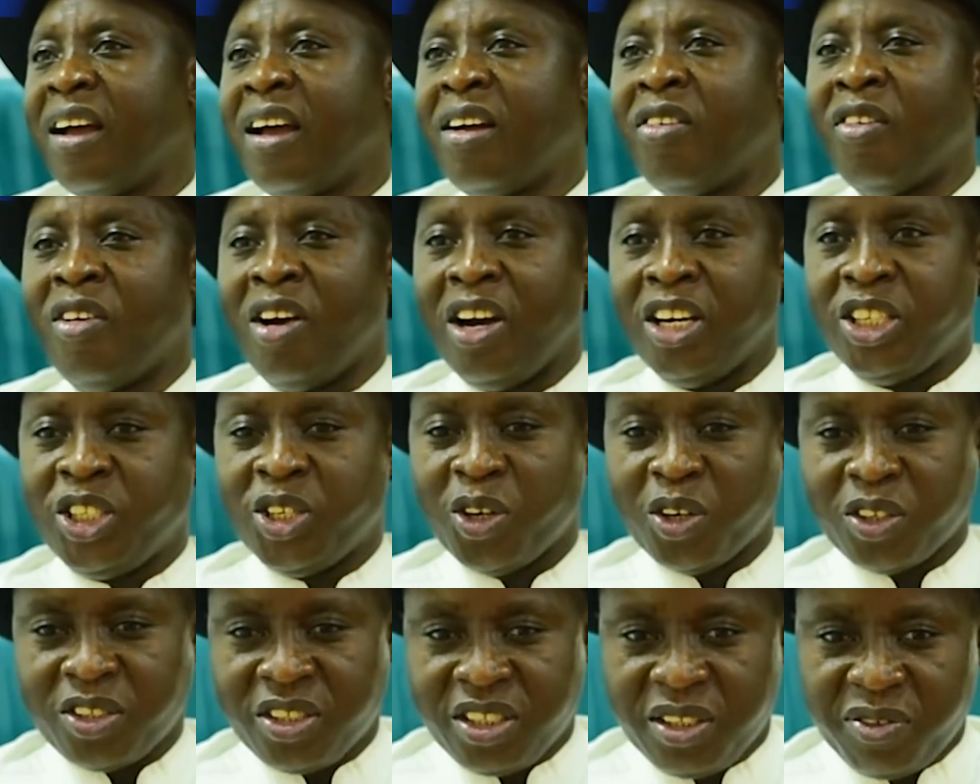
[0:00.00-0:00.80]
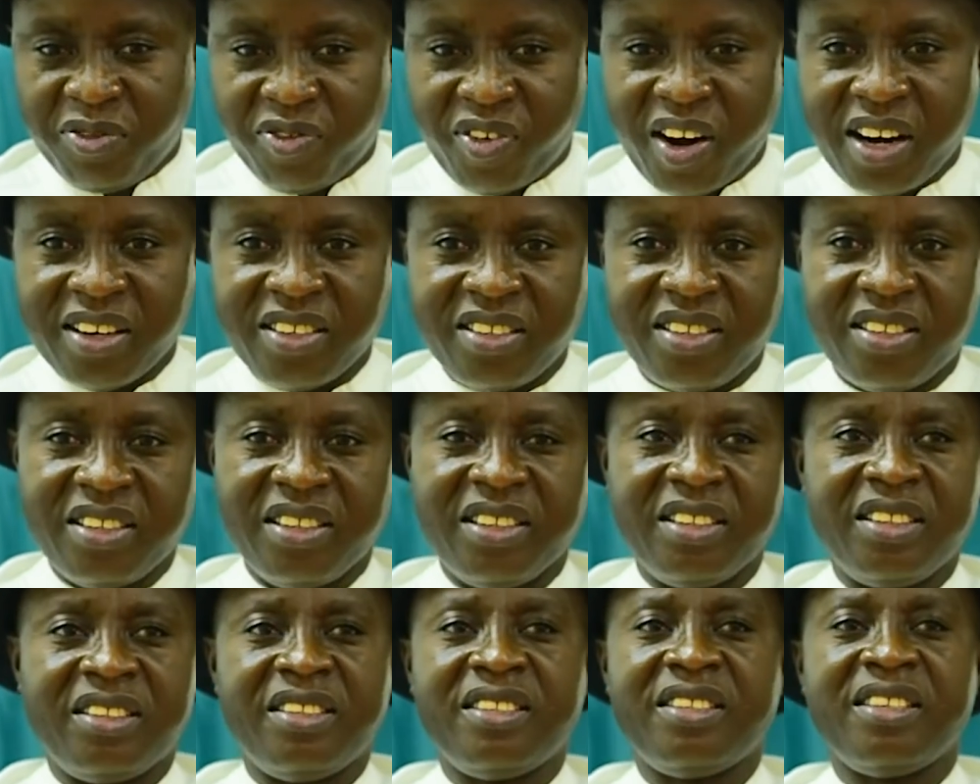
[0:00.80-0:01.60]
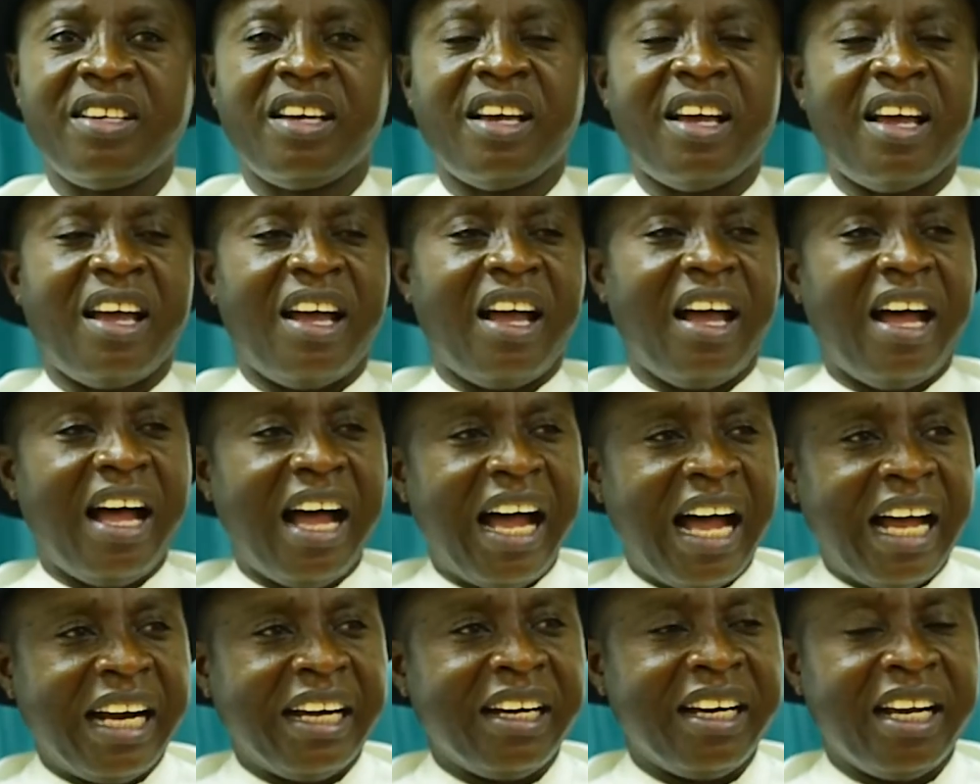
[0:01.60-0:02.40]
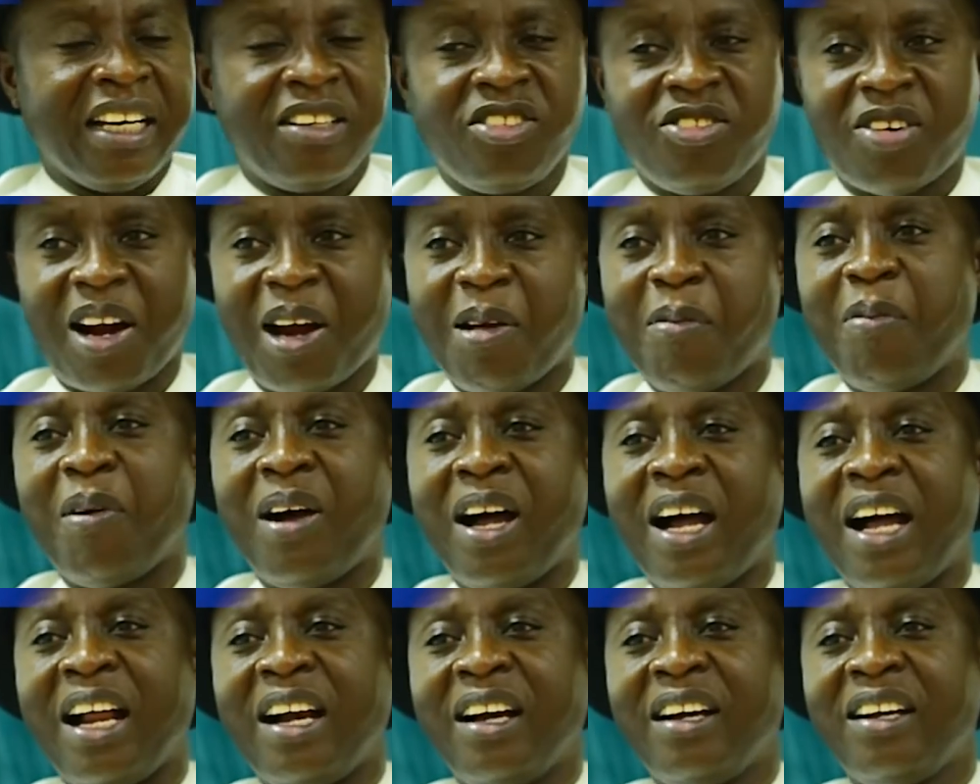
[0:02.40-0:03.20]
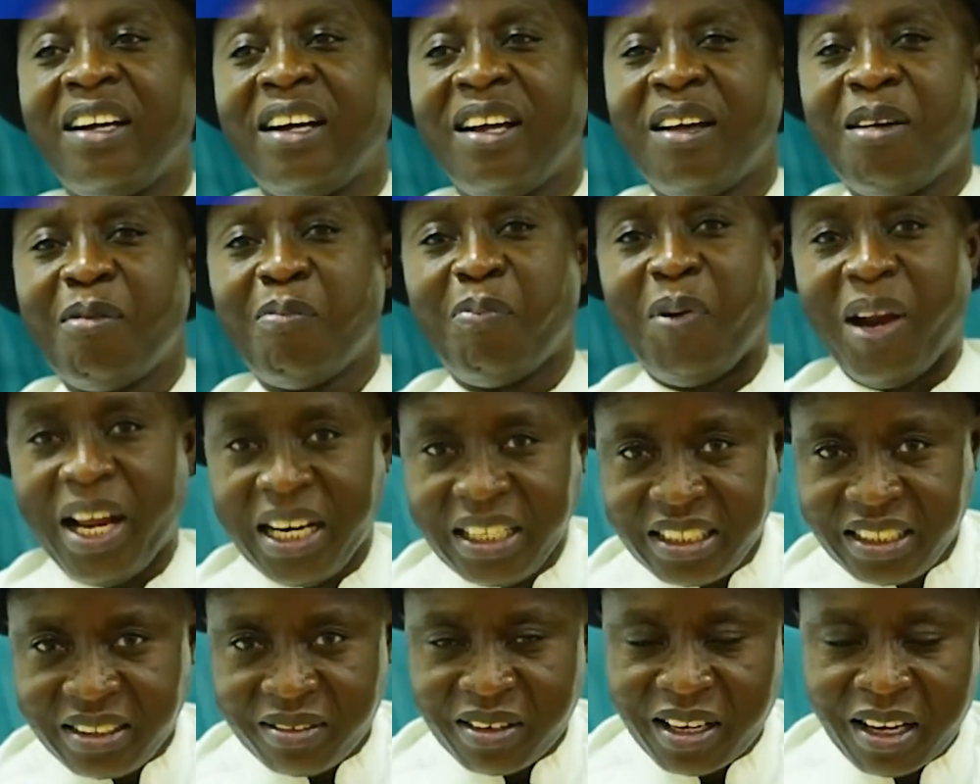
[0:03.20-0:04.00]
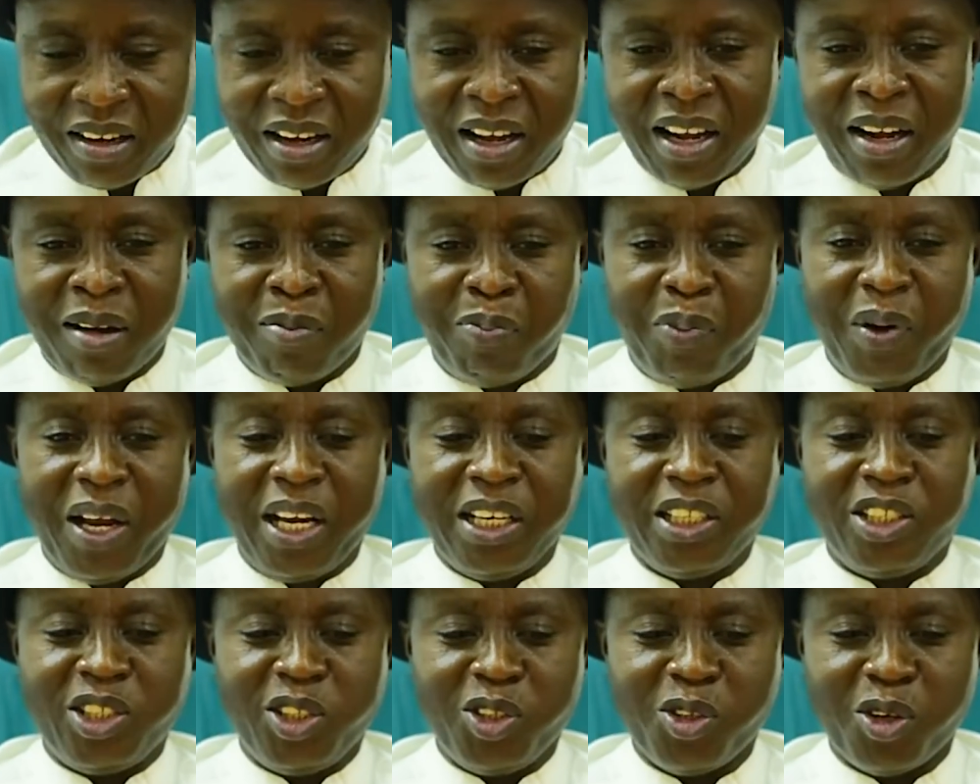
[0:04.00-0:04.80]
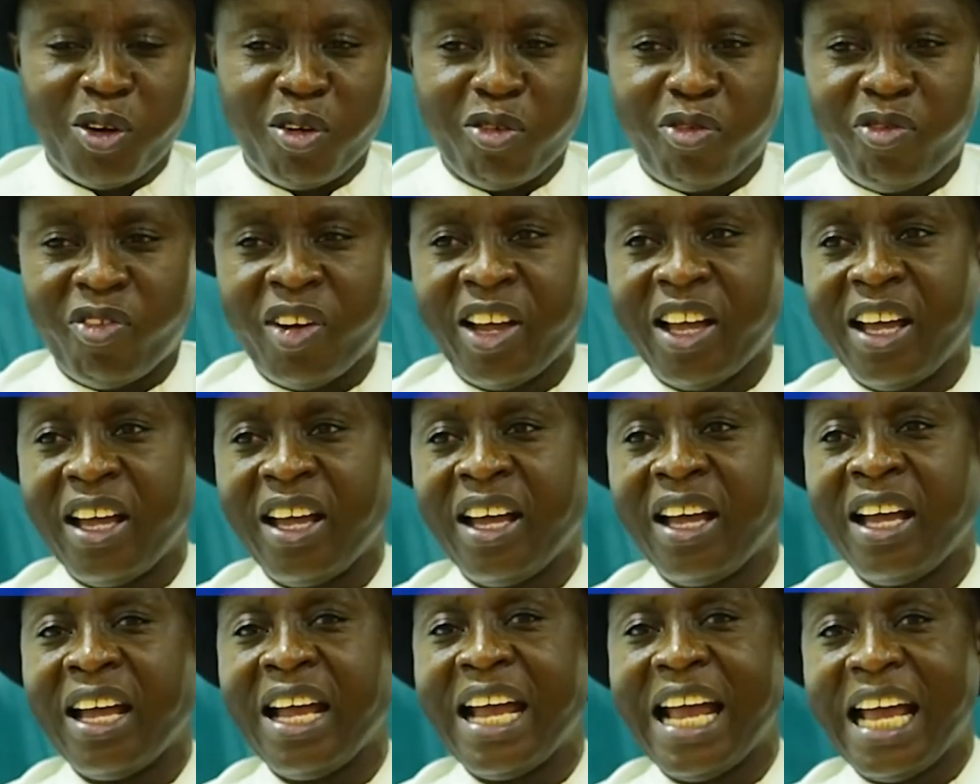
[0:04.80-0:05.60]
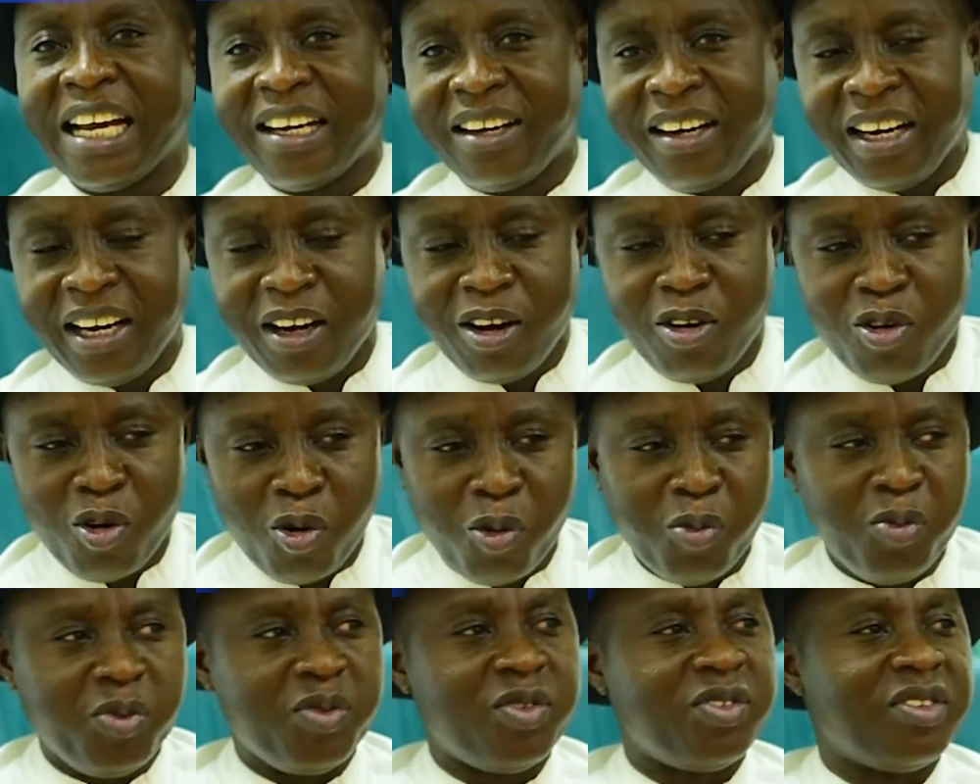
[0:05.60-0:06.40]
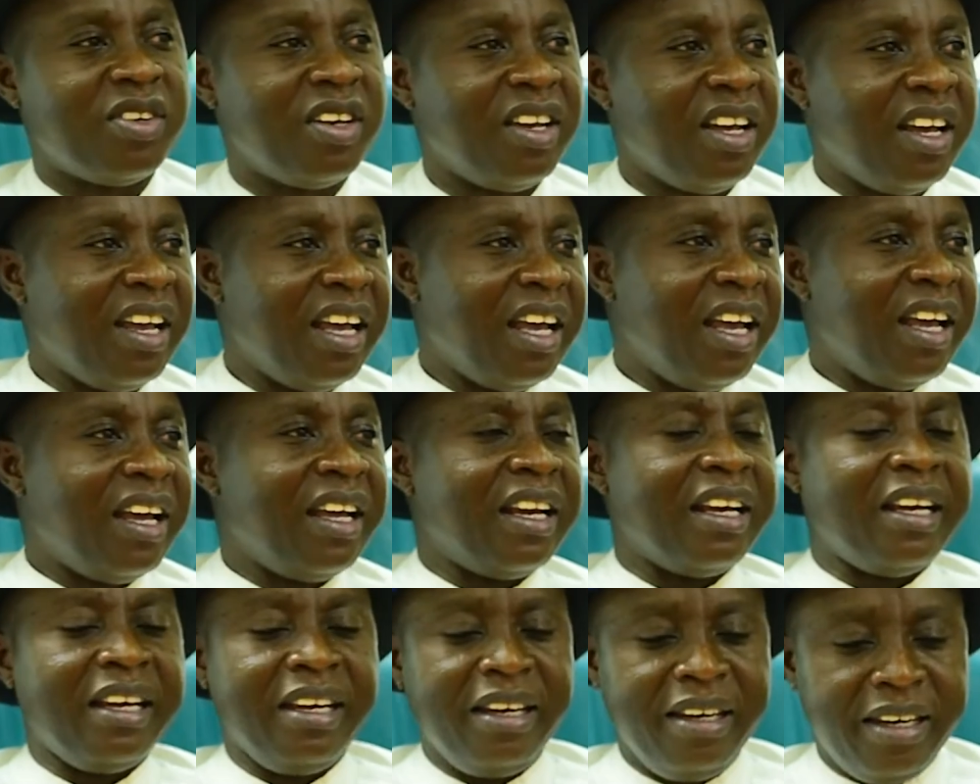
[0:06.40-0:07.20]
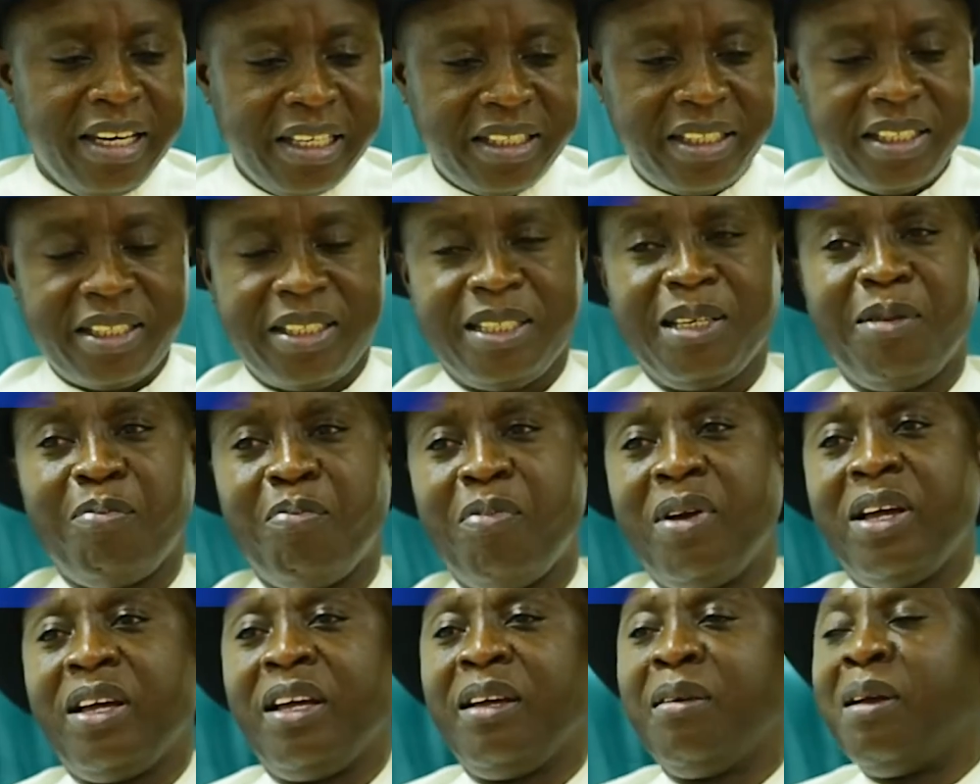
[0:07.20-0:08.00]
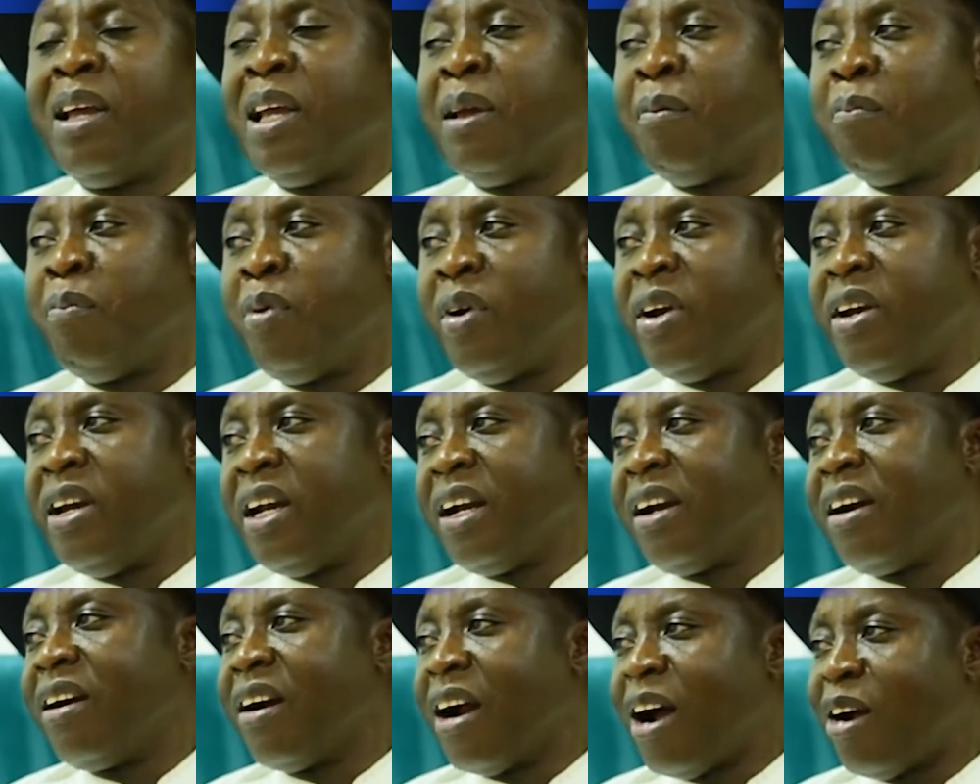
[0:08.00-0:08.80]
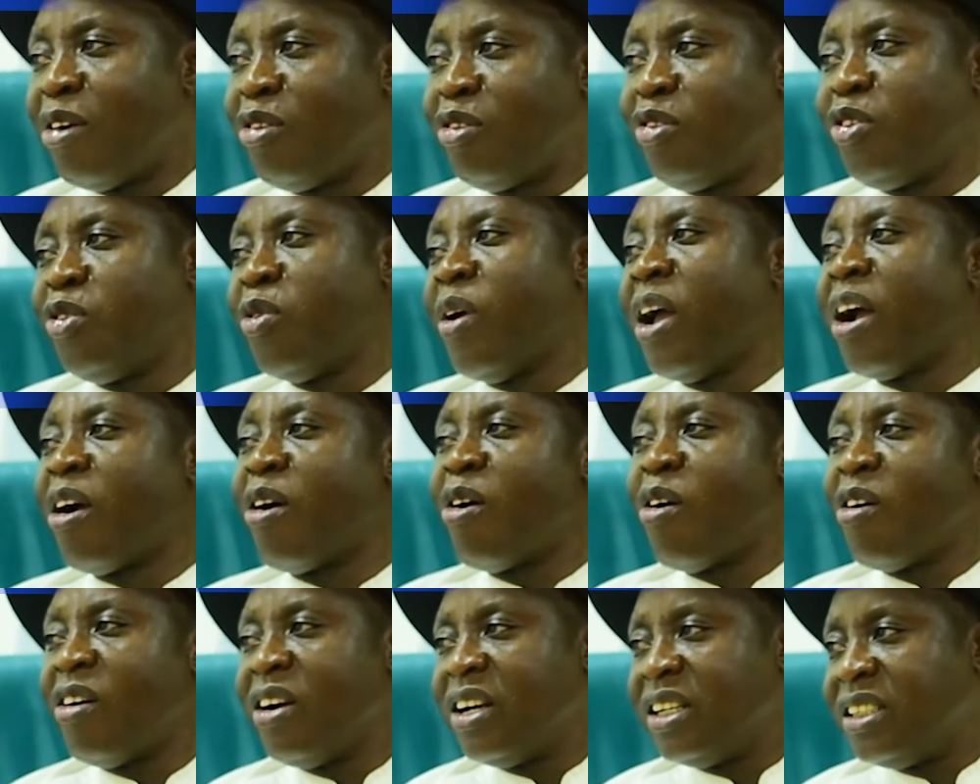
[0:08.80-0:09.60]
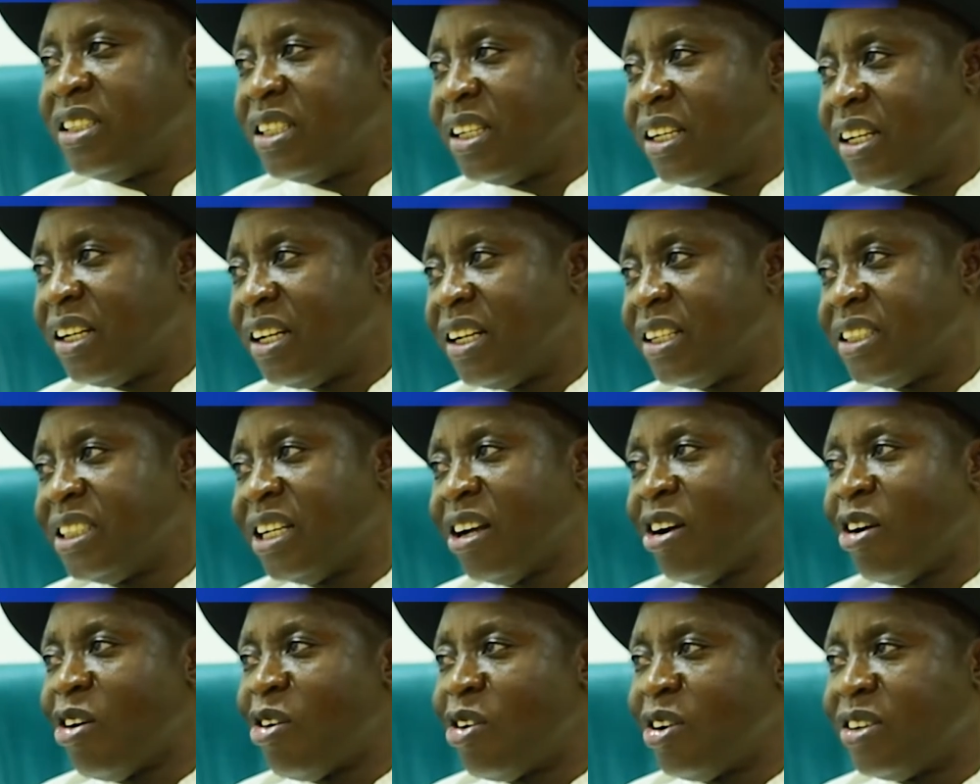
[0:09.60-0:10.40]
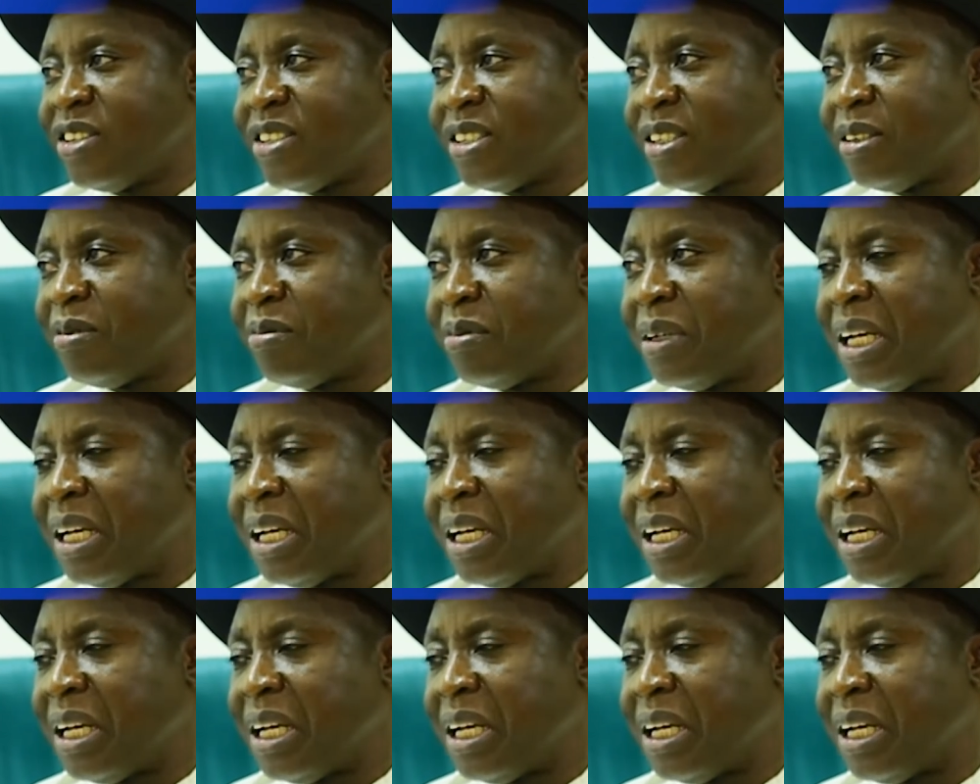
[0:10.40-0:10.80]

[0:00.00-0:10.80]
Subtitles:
religious differences and tribal, plenty of ethnic groups, this is a breeding ground to encourage terrorism.